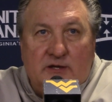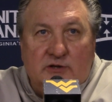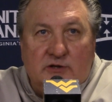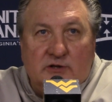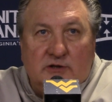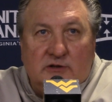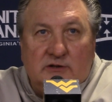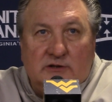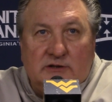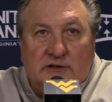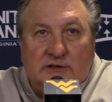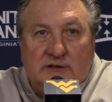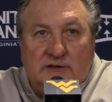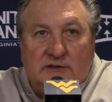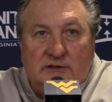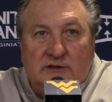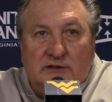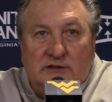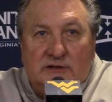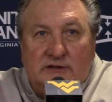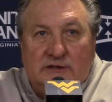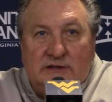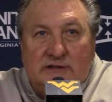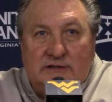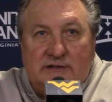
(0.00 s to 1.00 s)
You look
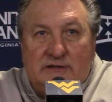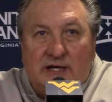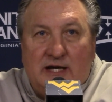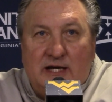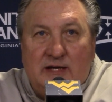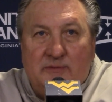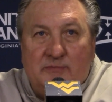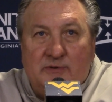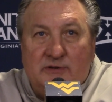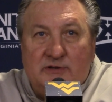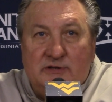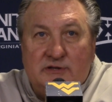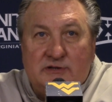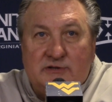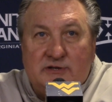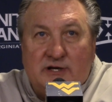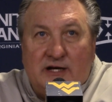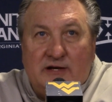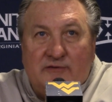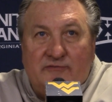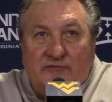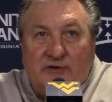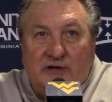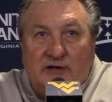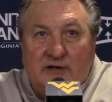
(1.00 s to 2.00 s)
at tape and you
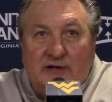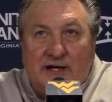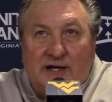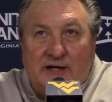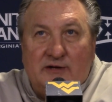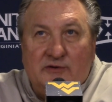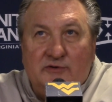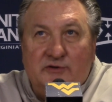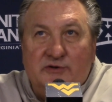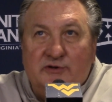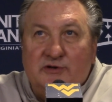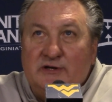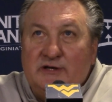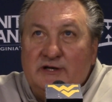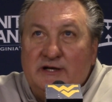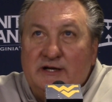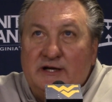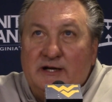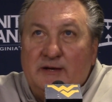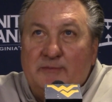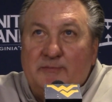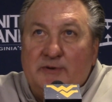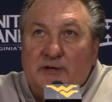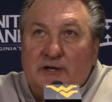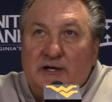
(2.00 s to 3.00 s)
try to figure out who you can get
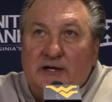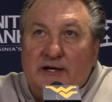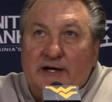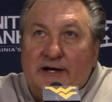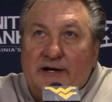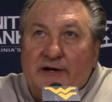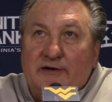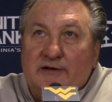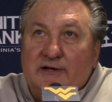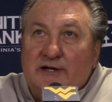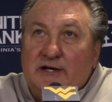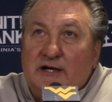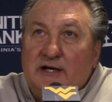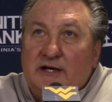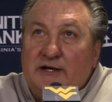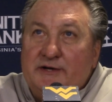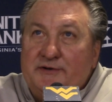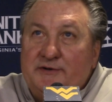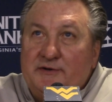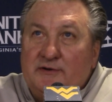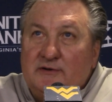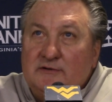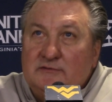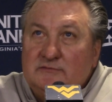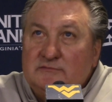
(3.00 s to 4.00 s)
up in the air and get
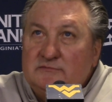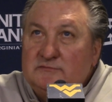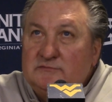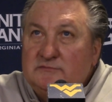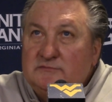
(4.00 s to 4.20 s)
under